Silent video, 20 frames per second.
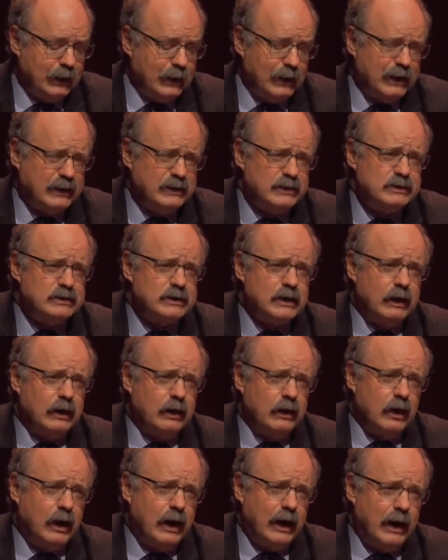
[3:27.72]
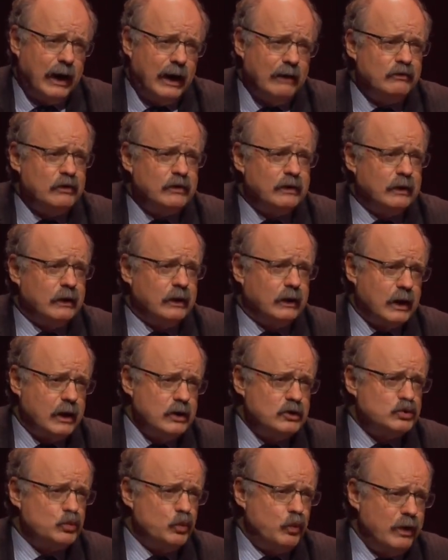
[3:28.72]
And everything that
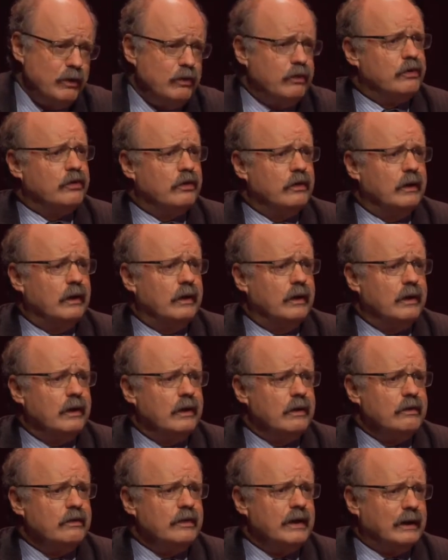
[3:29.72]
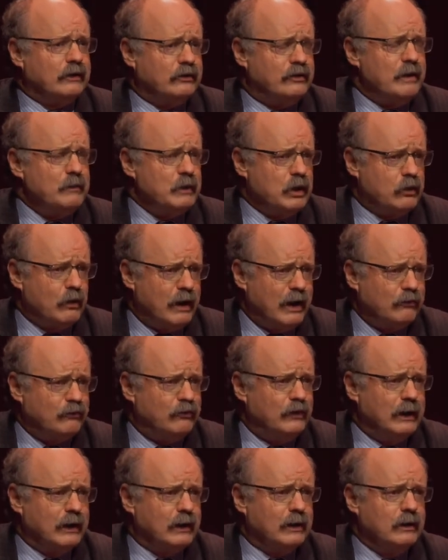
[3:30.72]
goes with that
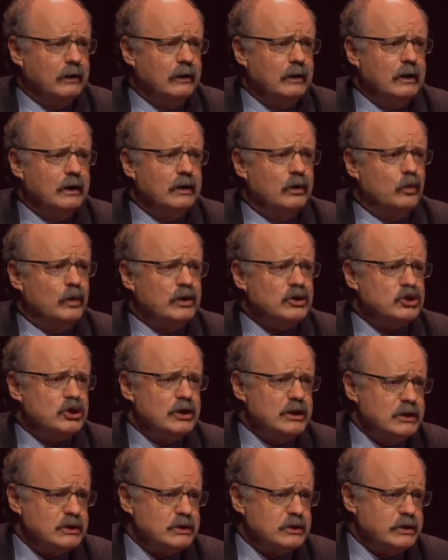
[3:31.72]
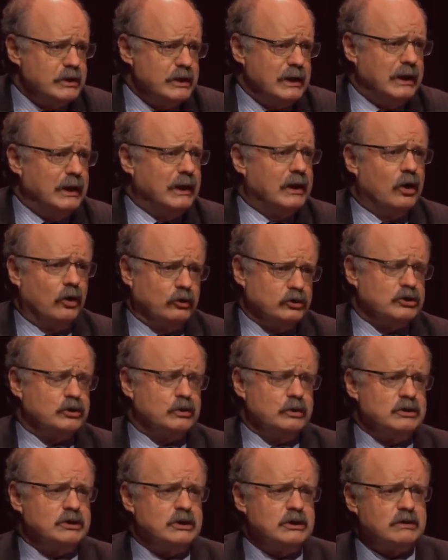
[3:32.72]
demographic, which is the
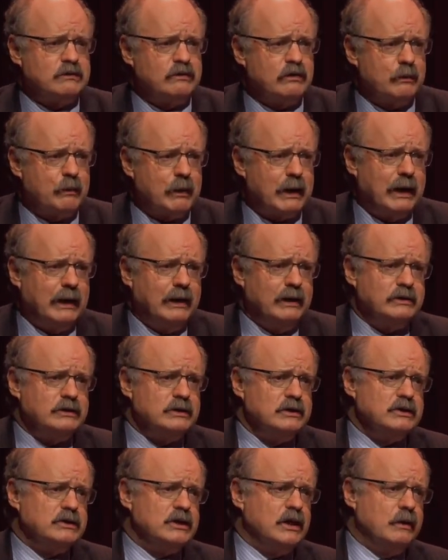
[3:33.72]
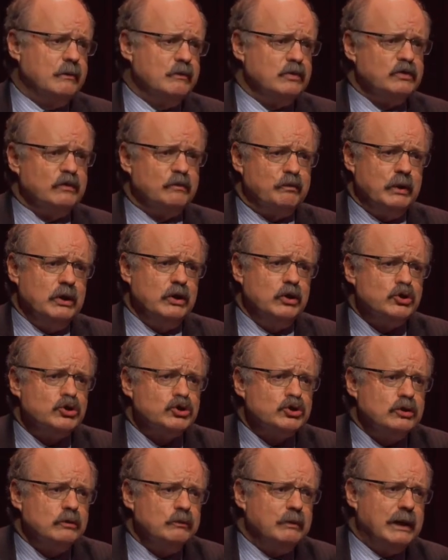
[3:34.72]
consequences for the planet in terms of
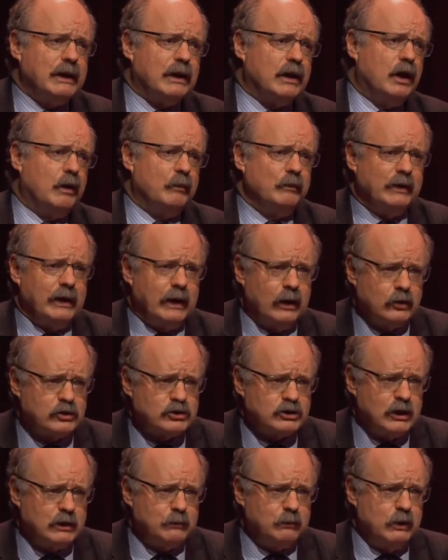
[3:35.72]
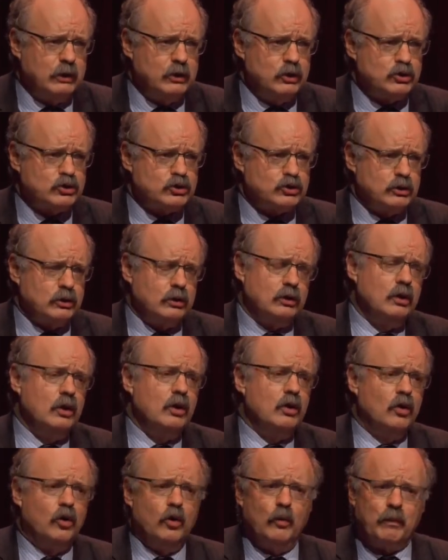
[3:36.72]
pollution, be it carbon dioxide pollution
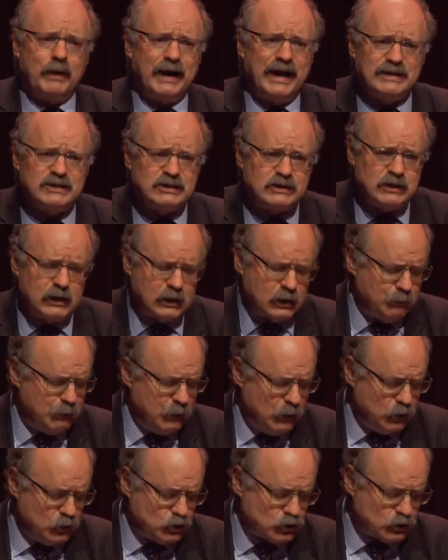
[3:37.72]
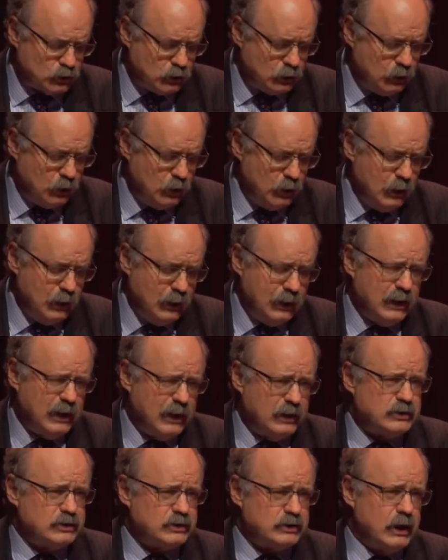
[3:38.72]
or plastic pollution.
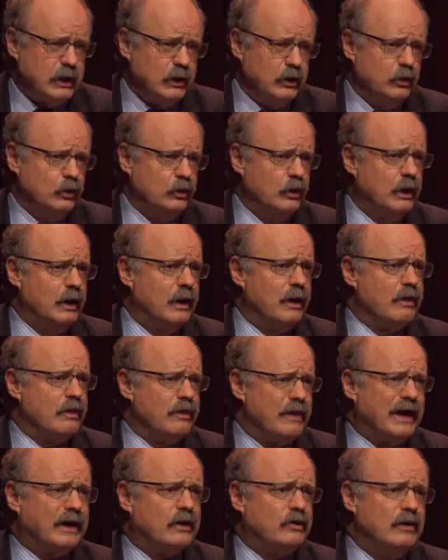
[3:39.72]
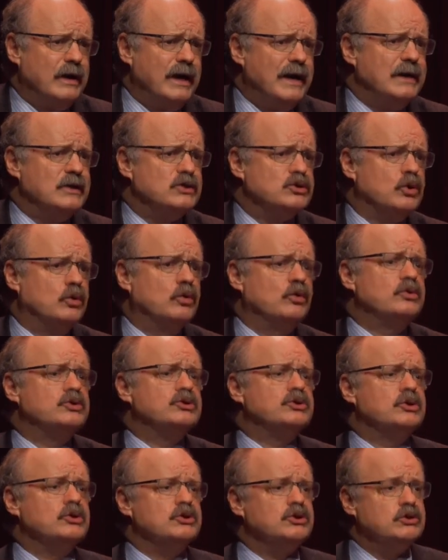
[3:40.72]
And so that creates all
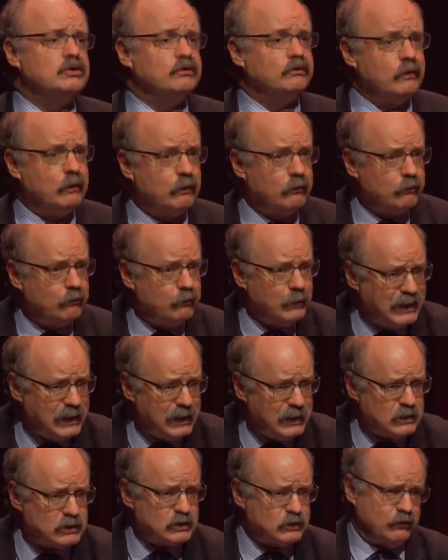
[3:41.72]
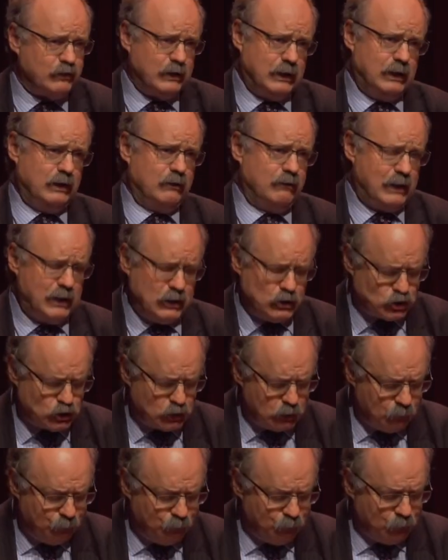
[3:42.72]
sorts of needs for
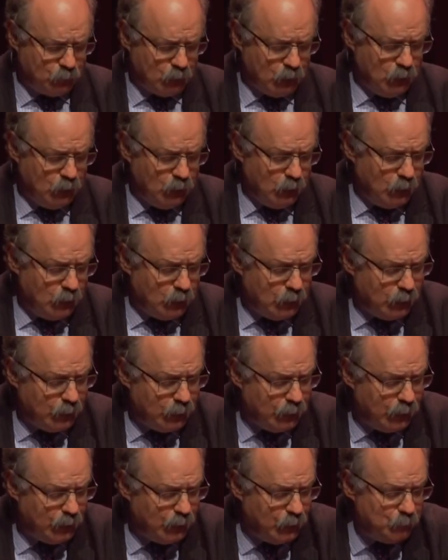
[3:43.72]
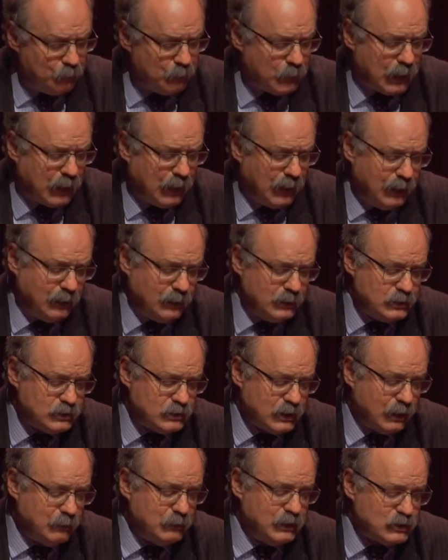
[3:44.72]
innovation.
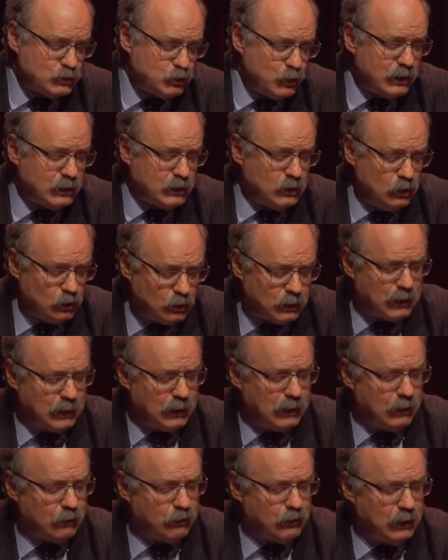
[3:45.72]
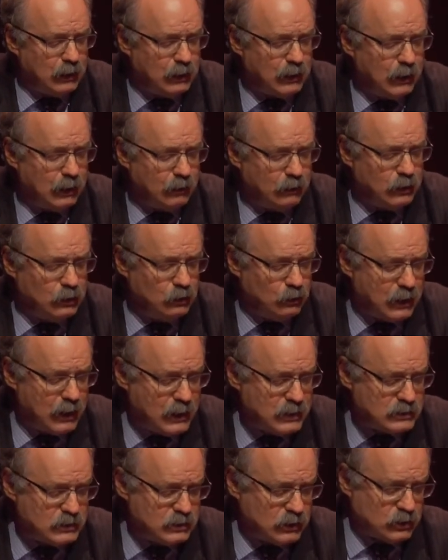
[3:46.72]
And I mean, it's worth looking, I think, at the
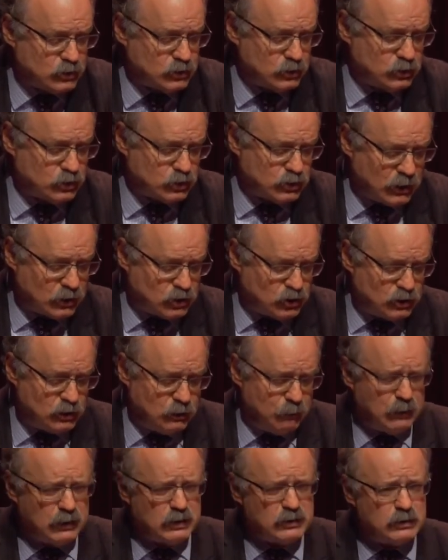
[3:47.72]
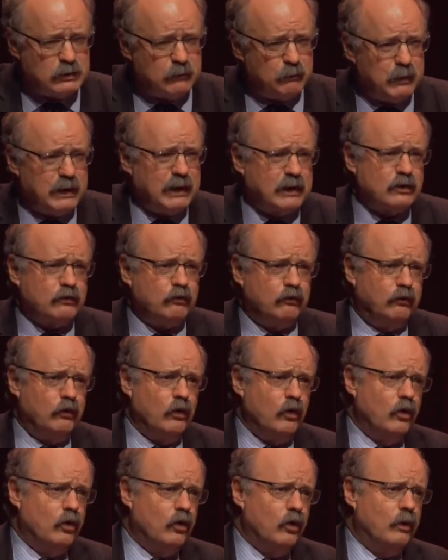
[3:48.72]
UK's industrial strategy, because it picks
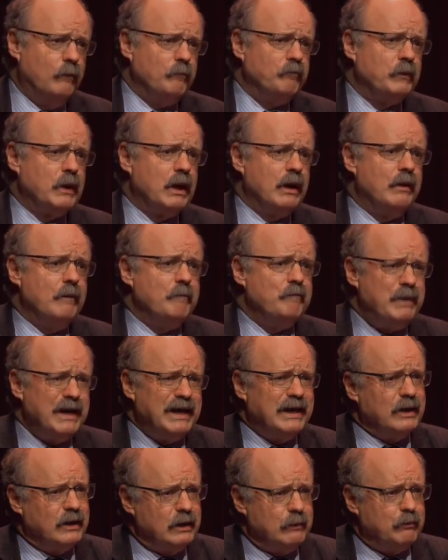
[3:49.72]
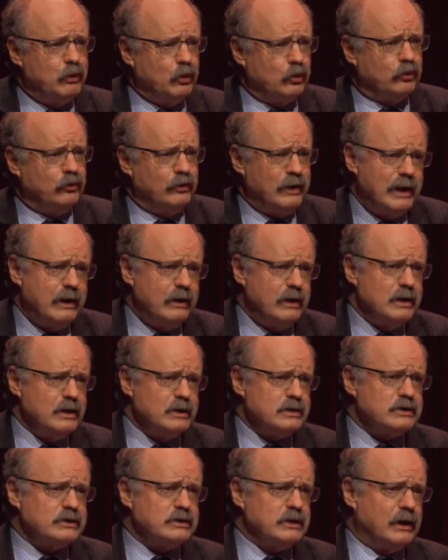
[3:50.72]
4 big and important
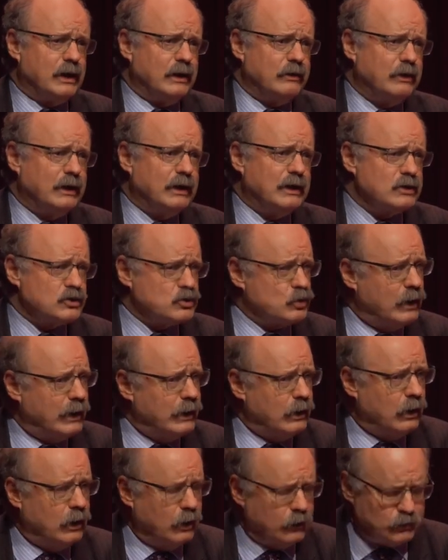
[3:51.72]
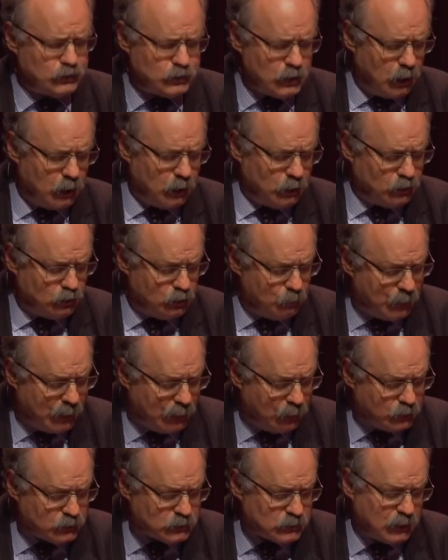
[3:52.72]
areas that I think it's quite hard to argue
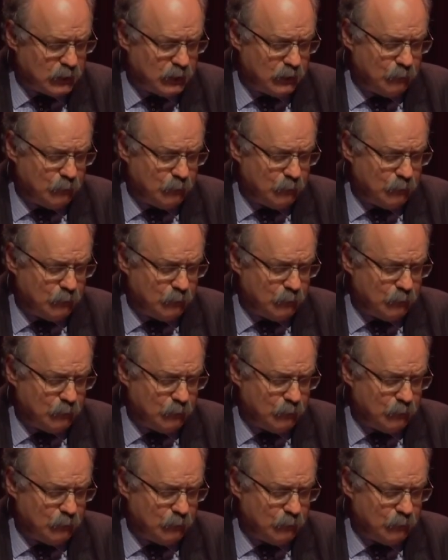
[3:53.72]
about.